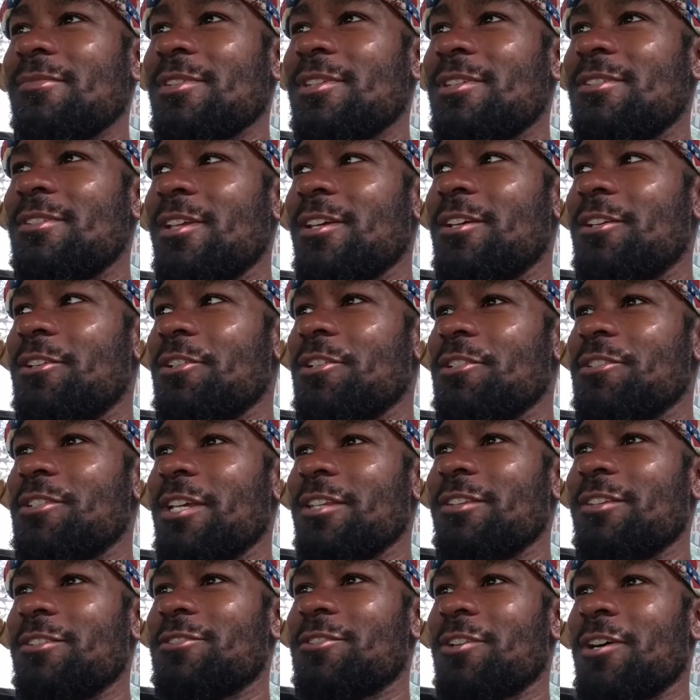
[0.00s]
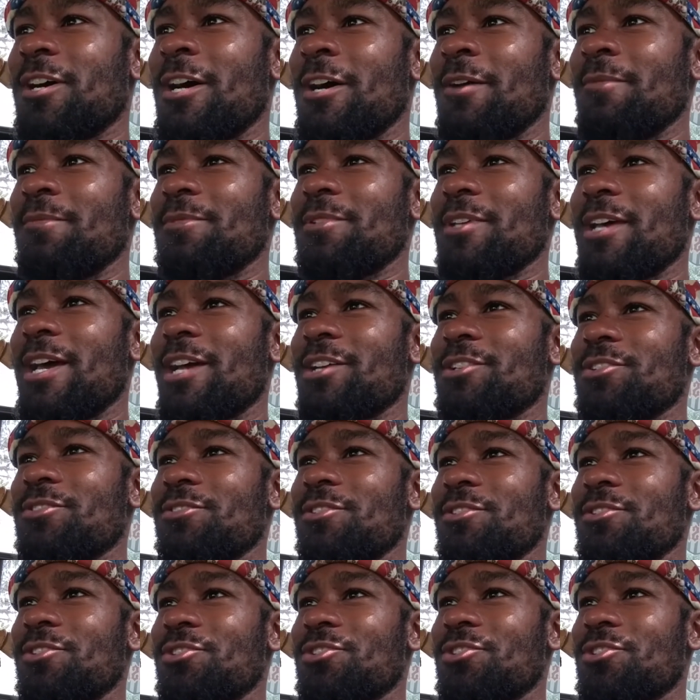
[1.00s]
They couldn't take the time to
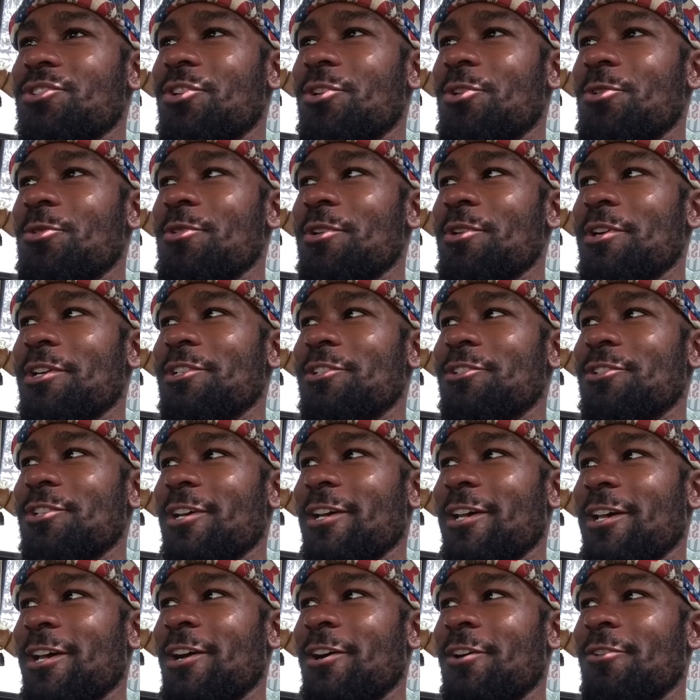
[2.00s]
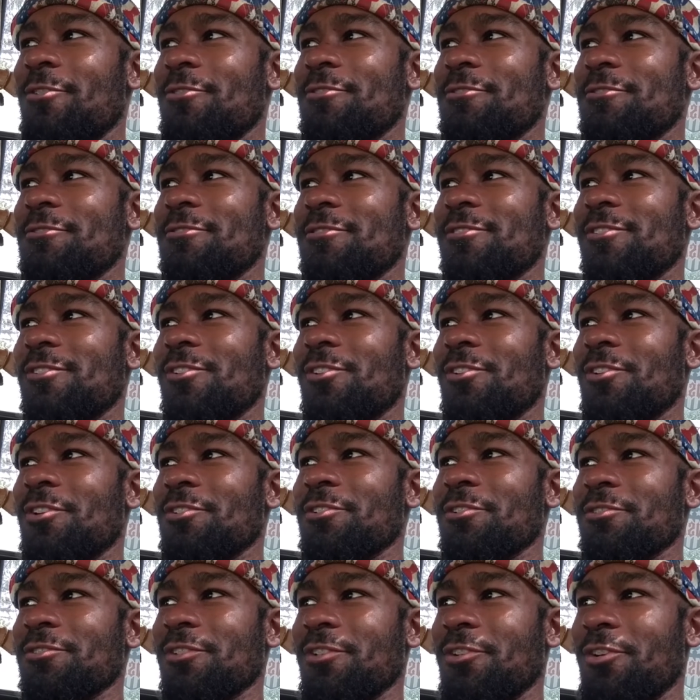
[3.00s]
actually just go and check out
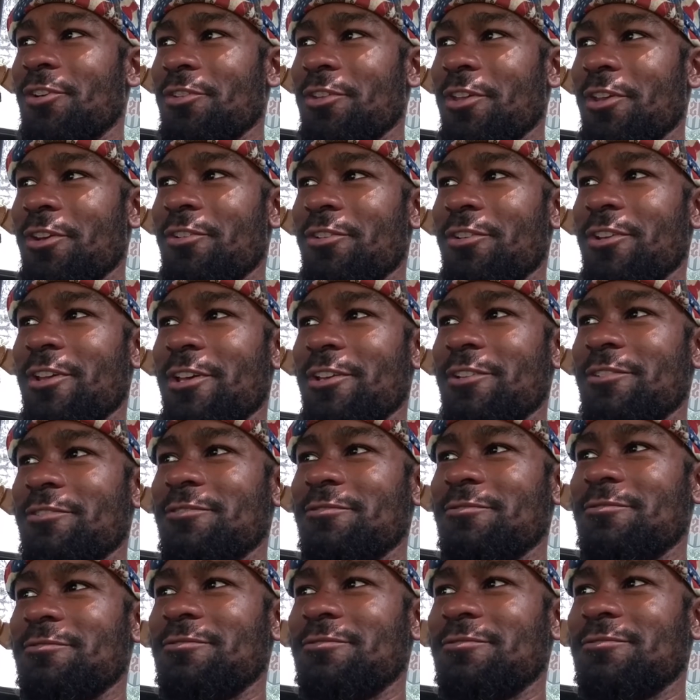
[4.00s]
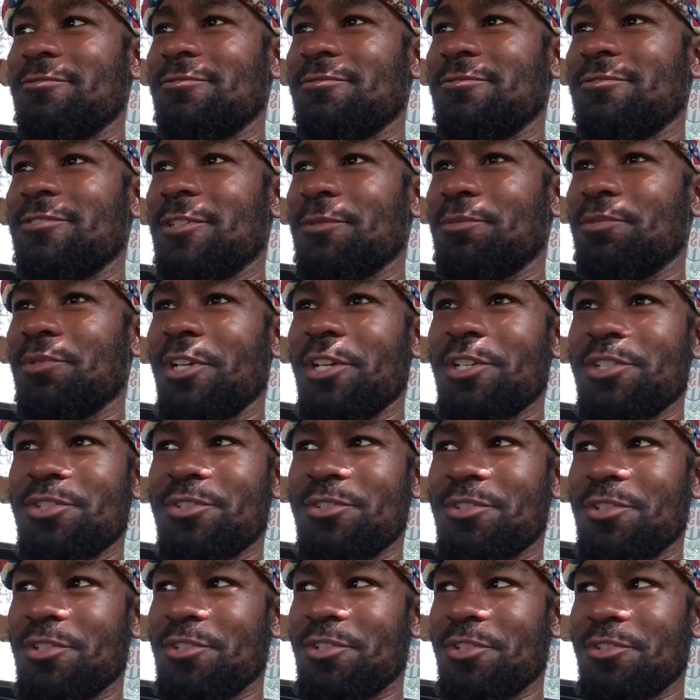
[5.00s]
on the internet a place
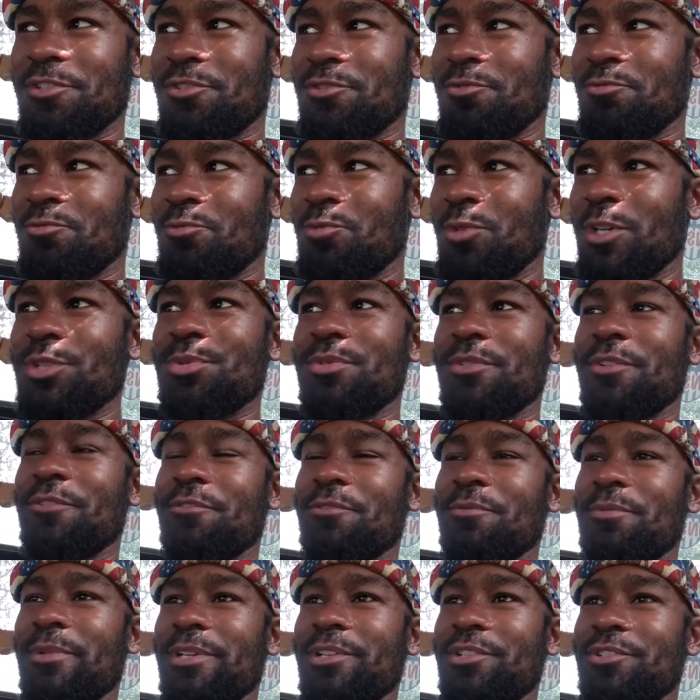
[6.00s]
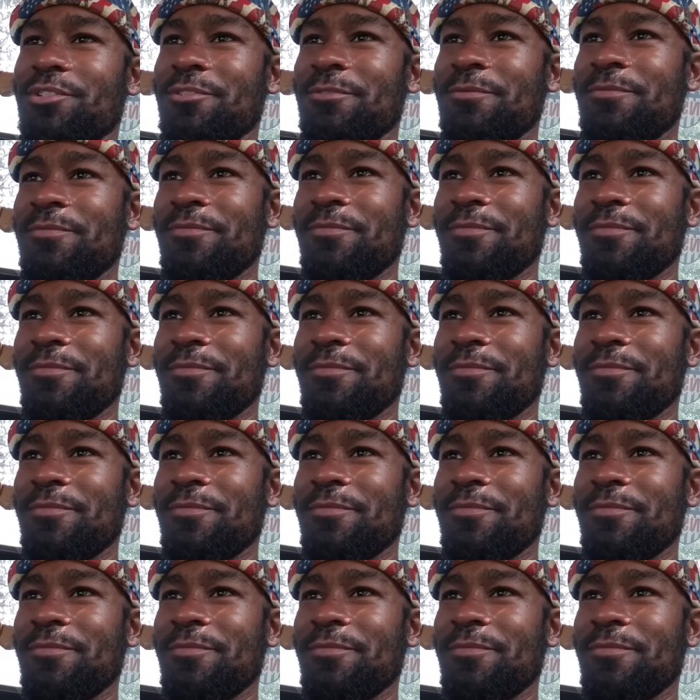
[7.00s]
that's just rich with information.